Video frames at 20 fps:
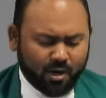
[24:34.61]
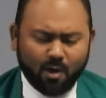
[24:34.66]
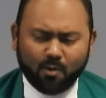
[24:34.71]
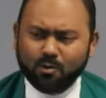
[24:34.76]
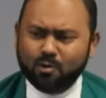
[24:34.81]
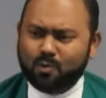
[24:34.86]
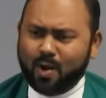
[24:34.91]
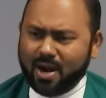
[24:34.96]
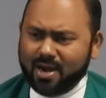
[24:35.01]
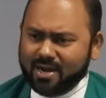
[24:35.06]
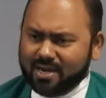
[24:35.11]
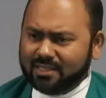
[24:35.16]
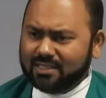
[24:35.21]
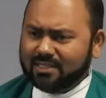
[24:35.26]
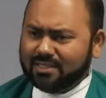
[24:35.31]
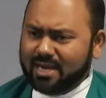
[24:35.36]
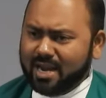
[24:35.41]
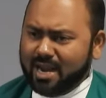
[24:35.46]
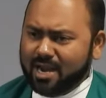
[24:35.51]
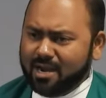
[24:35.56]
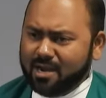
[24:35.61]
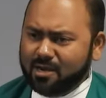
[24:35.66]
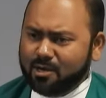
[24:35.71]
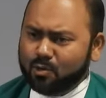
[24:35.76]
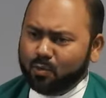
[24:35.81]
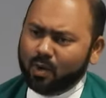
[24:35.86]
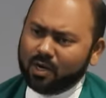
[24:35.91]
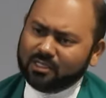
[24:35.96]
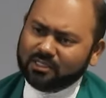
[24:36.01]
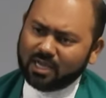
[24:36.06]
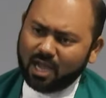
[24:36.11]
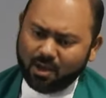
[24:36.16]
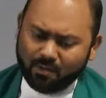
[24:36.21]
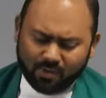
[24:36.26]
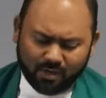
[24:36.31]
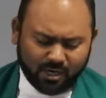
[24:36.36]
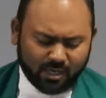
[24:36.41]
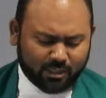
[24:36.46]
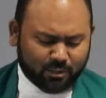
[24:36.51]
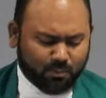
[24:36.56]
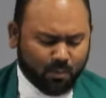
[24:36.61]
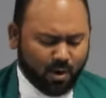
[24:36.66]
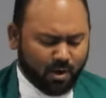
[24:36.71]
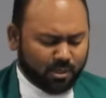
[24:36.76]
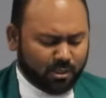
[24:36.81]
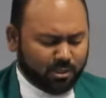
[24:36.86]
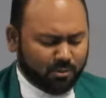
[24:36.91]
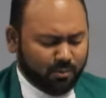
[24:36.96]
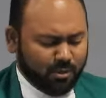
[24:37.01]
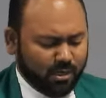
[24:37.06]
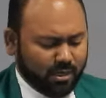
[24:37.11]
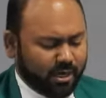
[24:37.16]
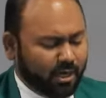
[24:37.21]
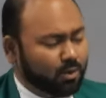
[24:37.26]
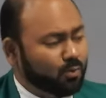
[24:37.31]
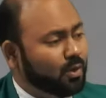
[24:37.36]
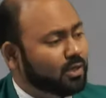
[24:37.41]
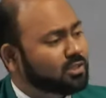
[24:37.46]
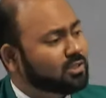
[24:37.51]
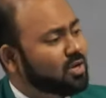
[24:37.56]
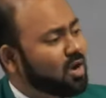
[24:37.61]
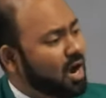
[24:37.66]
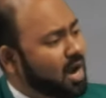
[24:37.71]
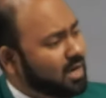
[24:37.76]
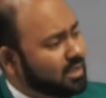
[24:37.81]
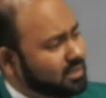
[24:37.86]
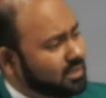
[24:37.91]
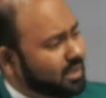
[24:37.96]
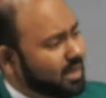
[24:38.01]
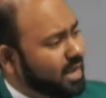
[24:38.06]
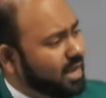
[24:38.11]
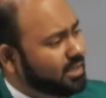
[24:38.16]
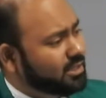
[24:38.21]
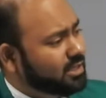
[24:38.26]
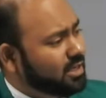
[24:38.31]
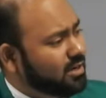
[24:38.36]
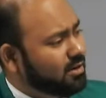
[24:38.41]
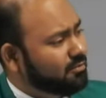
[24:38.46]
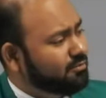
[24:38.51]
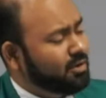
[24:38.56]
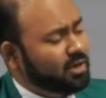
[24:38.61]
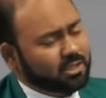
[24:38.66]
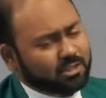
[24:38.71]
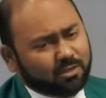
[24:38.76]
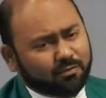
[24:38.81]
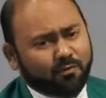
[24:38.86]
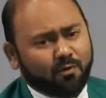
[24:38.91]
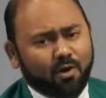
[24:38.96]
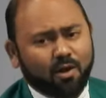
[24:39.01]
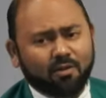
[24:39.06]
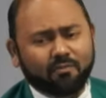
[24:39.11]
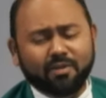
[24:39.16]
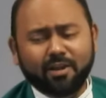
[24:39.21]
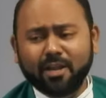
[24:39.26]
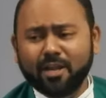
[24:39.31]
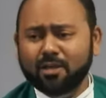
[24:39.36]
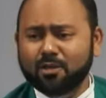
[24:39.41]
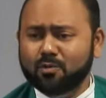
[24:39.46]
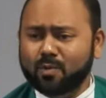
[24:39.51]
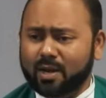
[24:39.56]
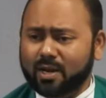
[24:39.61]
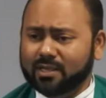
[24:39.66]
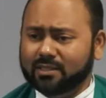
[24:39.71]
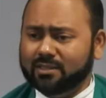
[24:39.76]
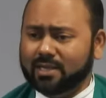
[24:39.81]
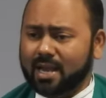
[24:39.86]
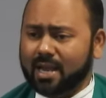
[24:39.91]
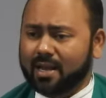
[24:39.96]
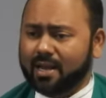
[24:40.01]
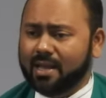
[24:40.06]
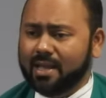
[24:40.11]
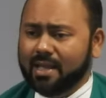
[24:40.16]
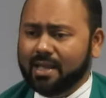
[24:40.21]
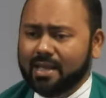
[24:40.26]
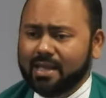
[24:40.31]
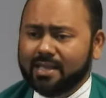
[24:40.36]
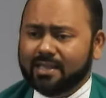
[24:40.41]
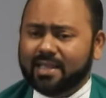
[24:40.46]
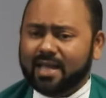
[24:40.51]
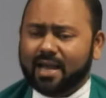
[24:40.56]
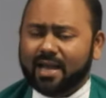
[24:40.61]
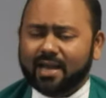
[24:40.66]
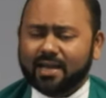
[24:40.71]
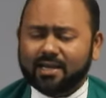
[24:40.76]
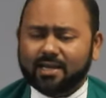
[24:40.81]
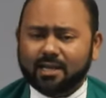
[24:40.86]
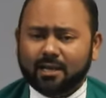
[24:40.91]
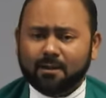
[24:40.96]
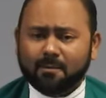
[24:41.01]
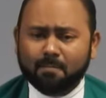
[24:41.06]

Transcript: Now, to understand towards our responsibility towards God's creation, first of all, we need to understand that